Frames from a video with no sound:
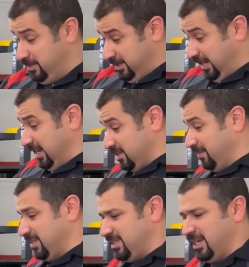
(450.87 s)
In the case of
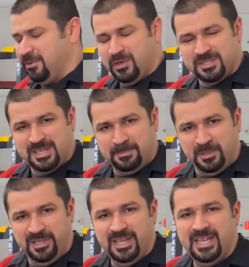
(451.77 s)
this Sienna, for
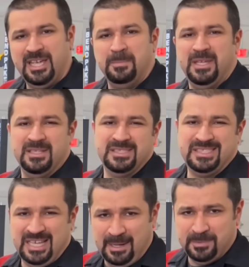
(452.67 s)
example, it means
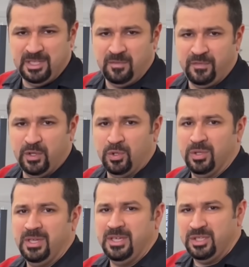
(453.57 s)
top tier fuel.